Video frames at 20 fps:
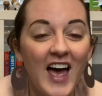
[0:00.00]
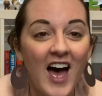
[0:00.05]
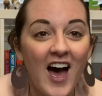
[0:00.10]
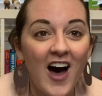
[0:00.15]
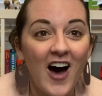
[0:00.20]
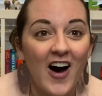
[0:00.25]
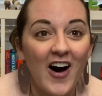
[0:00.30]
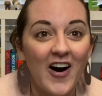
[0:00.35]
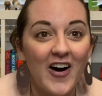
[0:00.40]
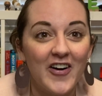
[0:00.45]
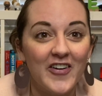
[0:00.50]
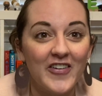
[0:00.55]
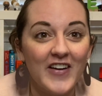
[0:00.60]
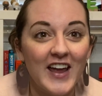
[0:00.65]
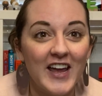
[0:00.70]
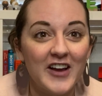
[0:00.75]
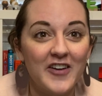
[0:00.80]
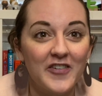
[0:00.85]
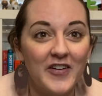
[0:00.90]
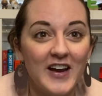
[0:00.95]
All
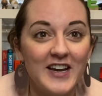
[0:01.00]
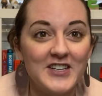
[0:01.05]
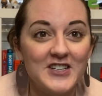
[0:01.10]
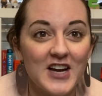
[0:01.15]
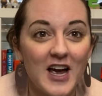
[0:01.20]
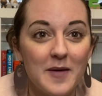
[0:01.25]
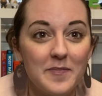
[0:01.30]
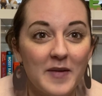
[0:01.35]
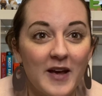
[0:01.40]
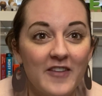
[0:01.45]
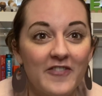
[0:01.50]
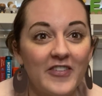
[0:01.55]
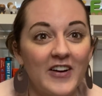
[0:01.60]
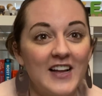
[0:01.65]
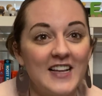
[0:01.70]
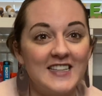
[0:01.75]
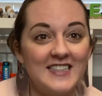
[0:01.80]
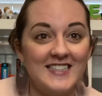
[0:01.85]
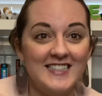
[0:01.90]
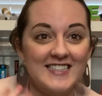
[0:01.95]
right, great job, my
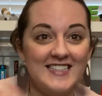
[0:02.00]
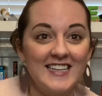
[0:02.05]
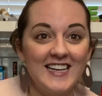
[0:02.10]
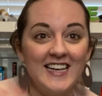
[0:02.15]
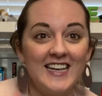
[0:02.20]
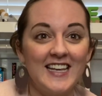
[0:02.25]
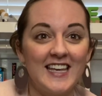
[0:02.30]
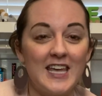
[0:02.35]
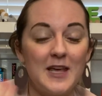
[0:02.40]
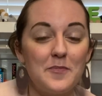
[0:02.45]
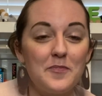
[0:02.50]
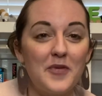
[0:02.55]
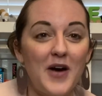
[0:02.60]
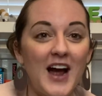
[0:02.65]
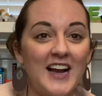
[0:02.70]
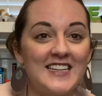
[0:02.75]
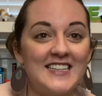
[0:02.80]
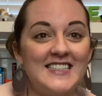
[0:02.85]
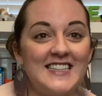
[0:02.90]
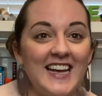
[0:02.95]
friends. Keep
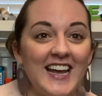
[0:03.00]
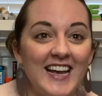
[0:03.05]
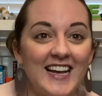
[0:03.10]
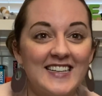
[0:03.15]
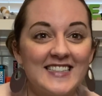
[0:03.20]
practicing.